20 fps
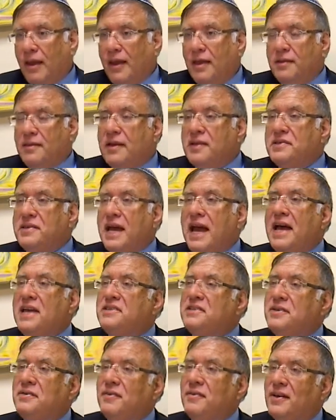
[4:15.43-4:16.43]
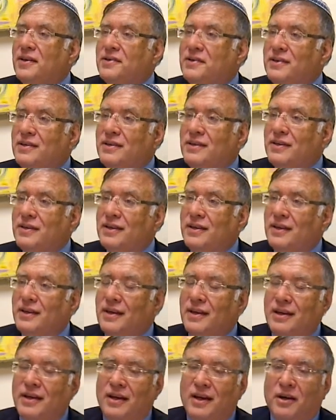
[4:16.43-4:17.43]
that's asked of us,
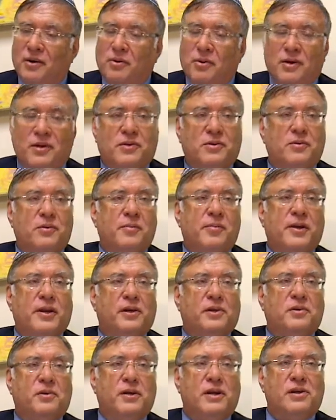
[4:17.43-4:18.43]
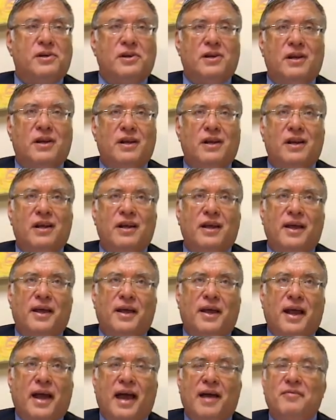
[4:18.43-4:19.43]
according to rabbinic tradition,
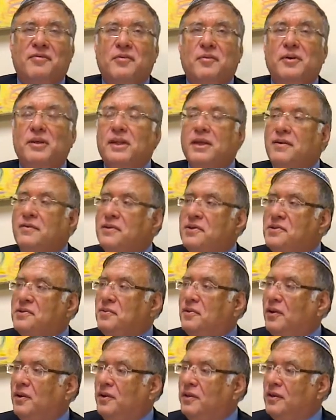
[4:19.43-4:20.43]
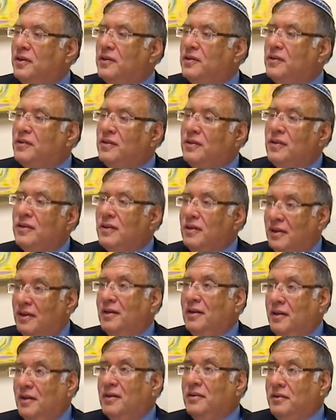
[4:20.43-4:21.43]
after we leave this world is,
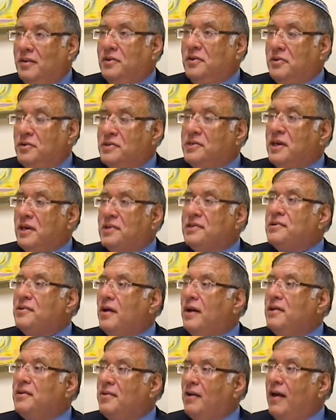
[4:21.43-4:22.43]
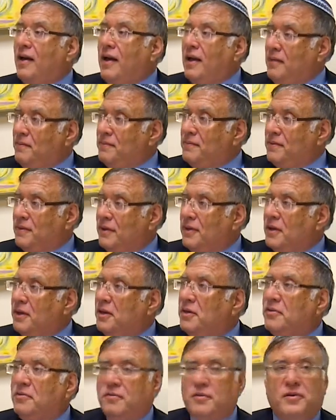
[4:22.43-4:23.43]
did you set aside times
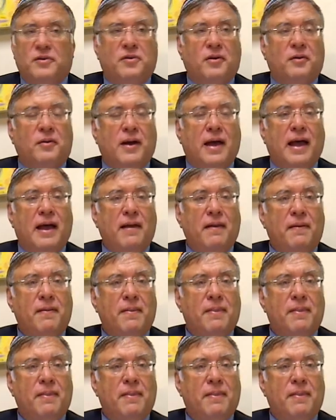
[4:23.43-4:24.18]
for Torah?